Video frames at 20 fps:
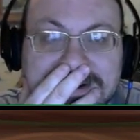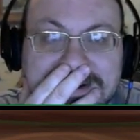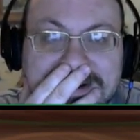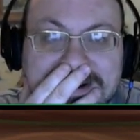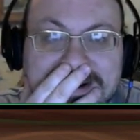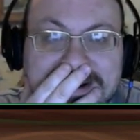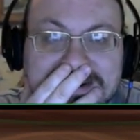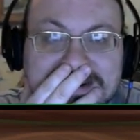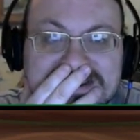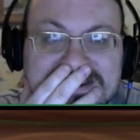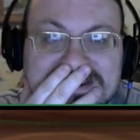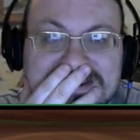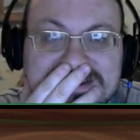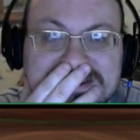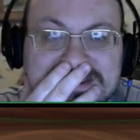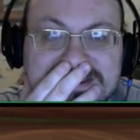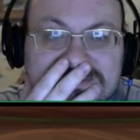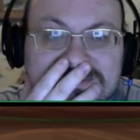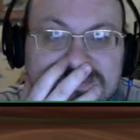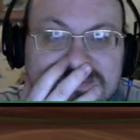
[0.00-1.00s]
It's...
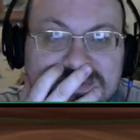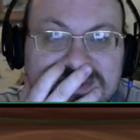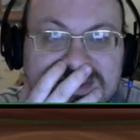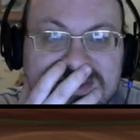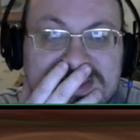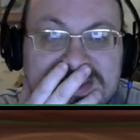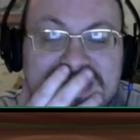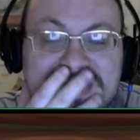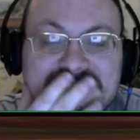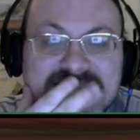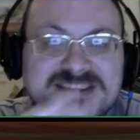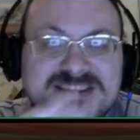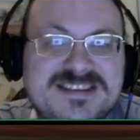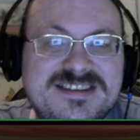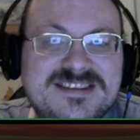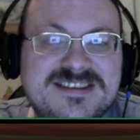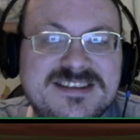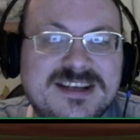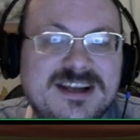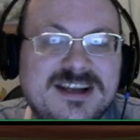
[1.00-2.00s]

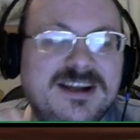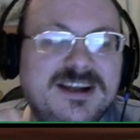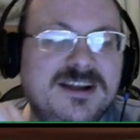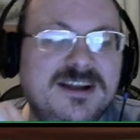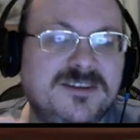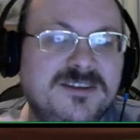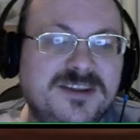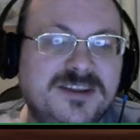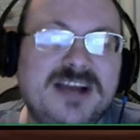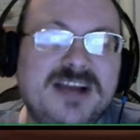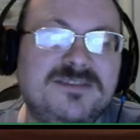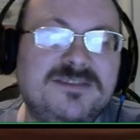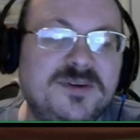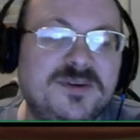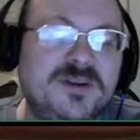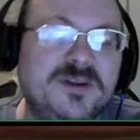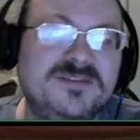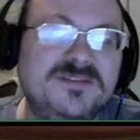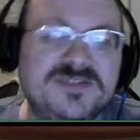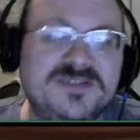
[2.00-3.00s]
This
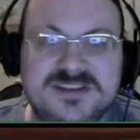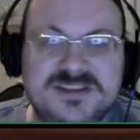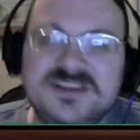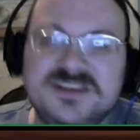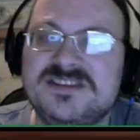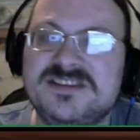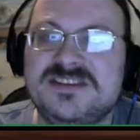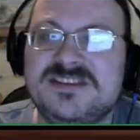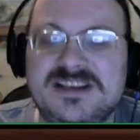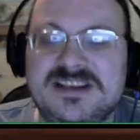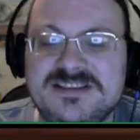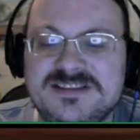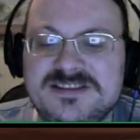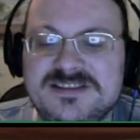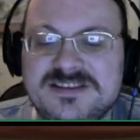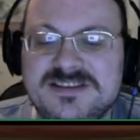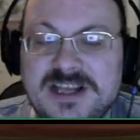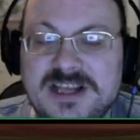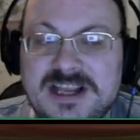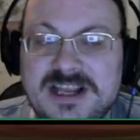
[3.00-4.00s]
level of
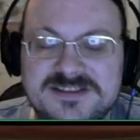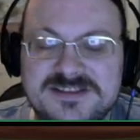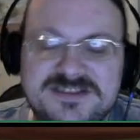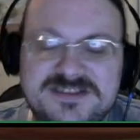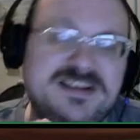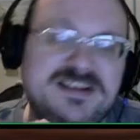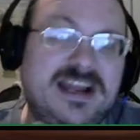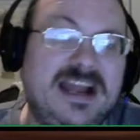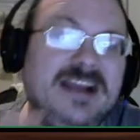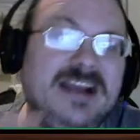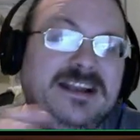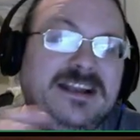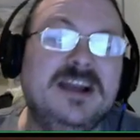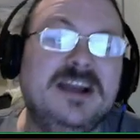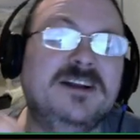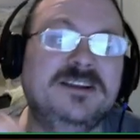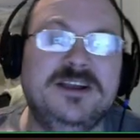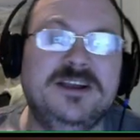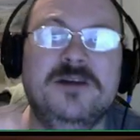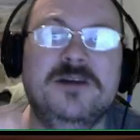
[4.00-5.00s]
success is
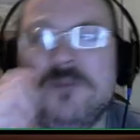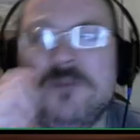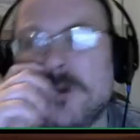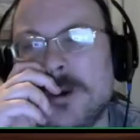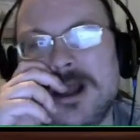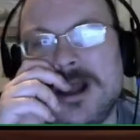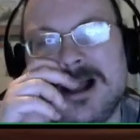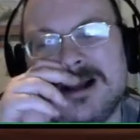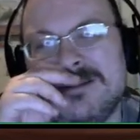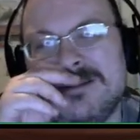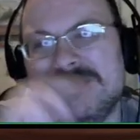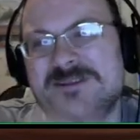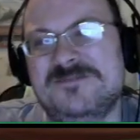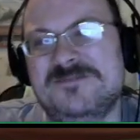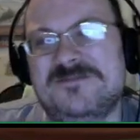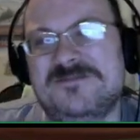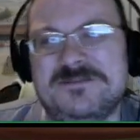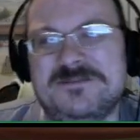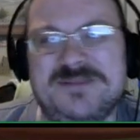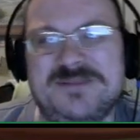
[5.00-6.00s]
technically a
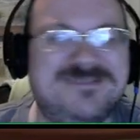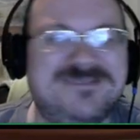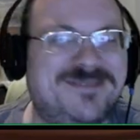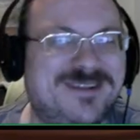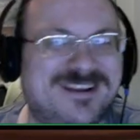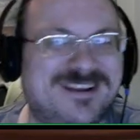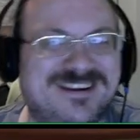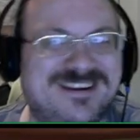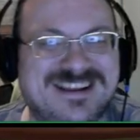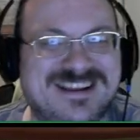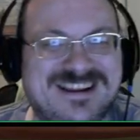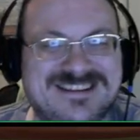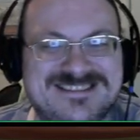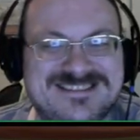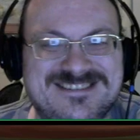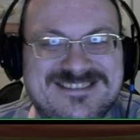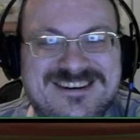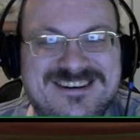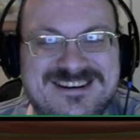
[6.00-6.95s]
problem for people on Kickstarter.